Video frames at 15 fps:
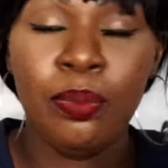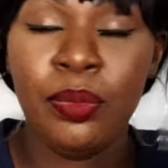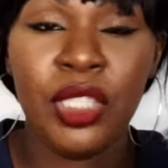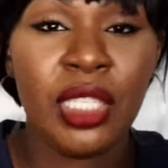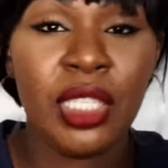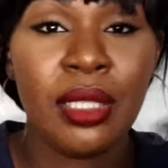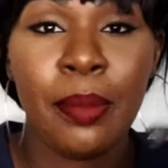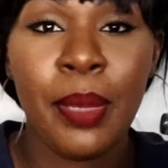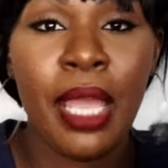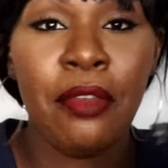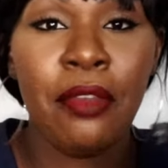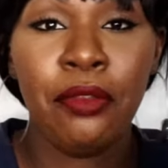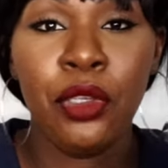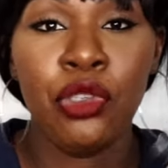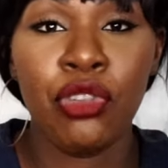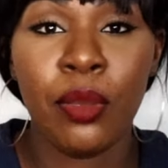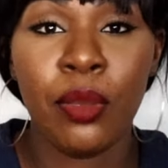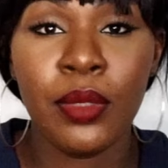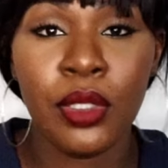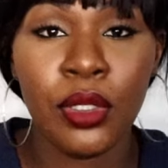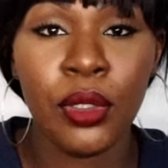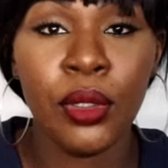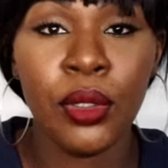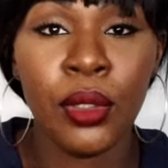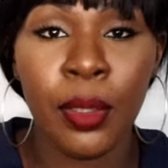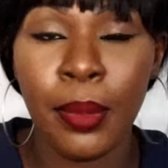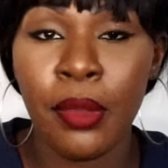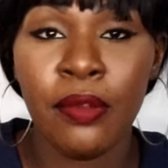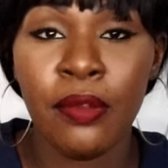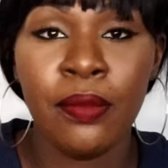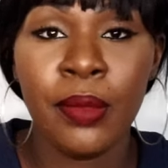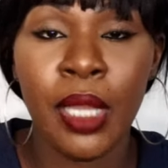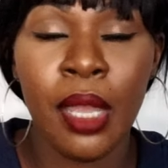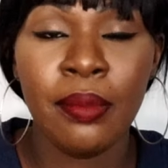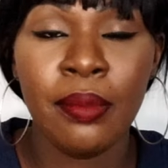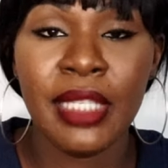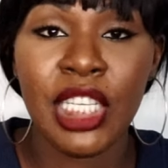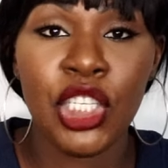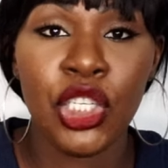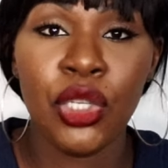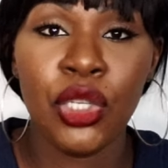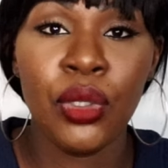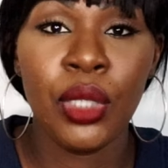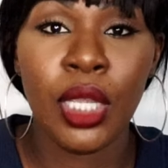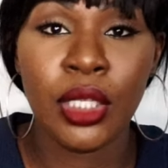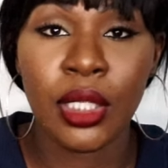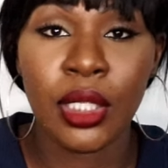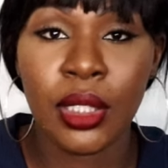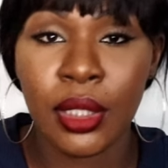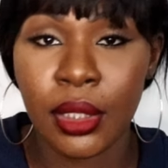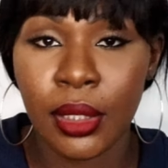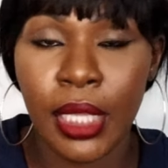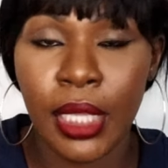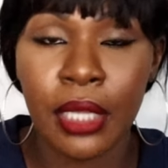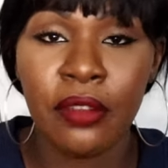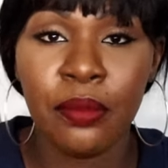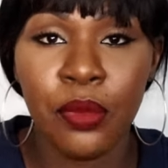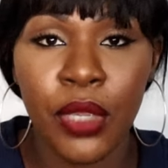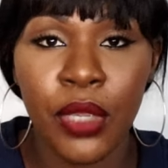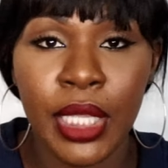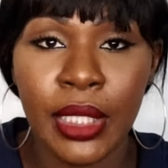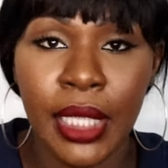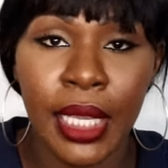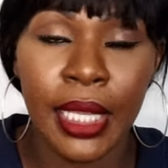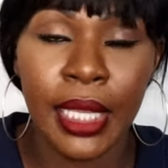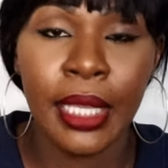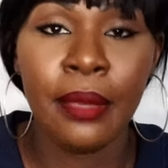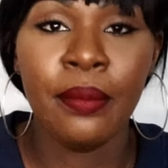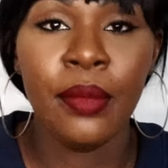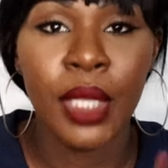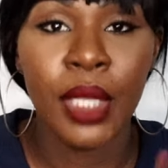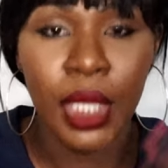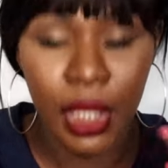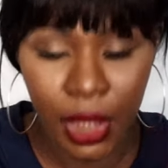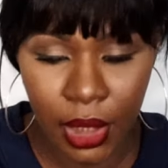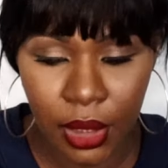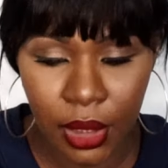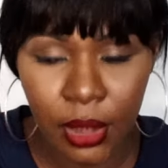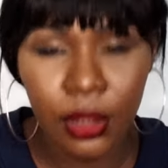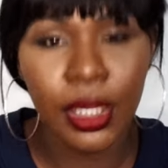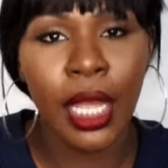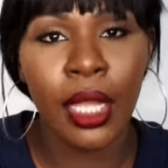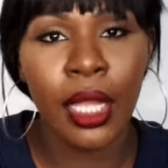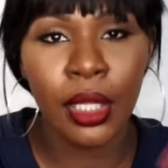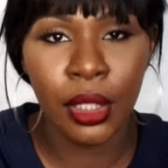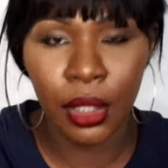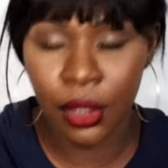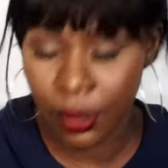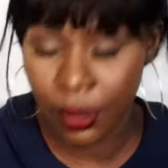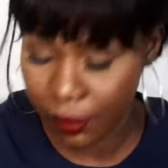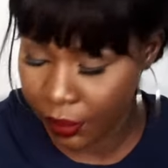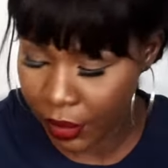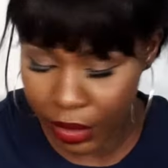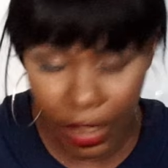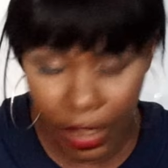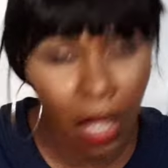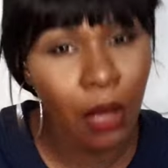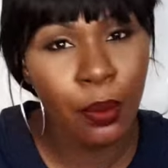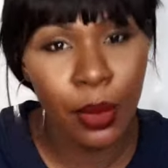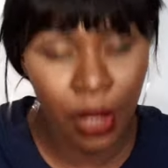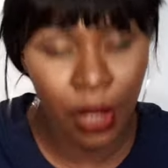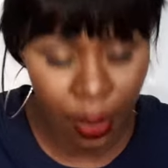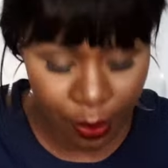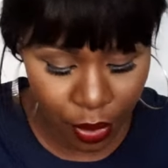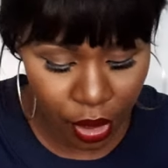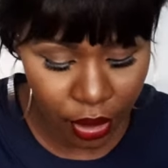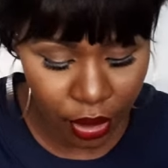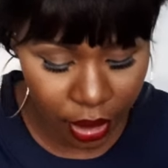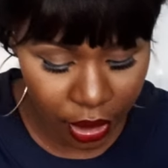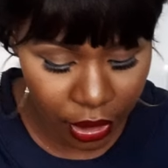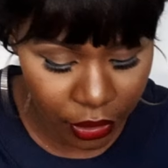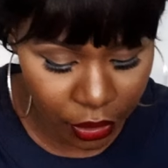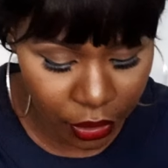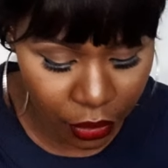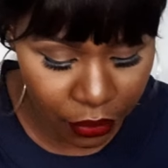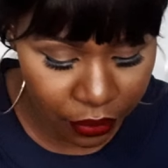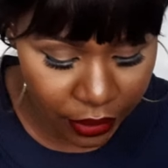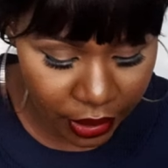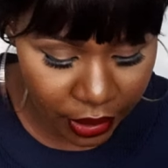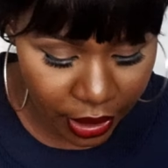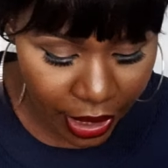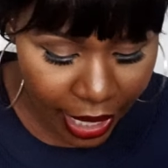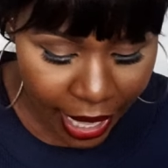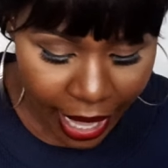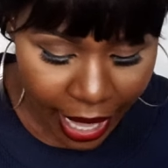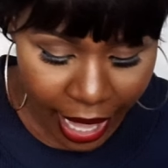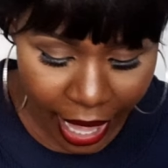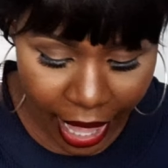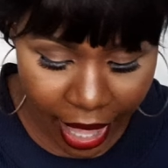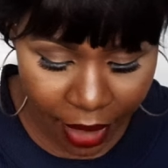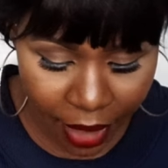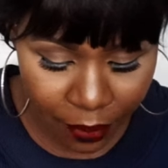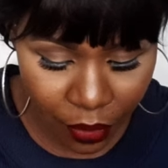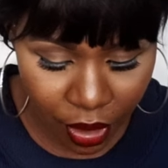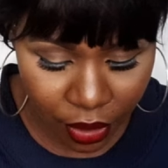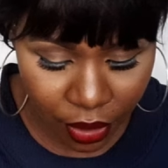just apply a few drops to build tissue and just kind of put it near him, so that, you know, to help unblock his nose. What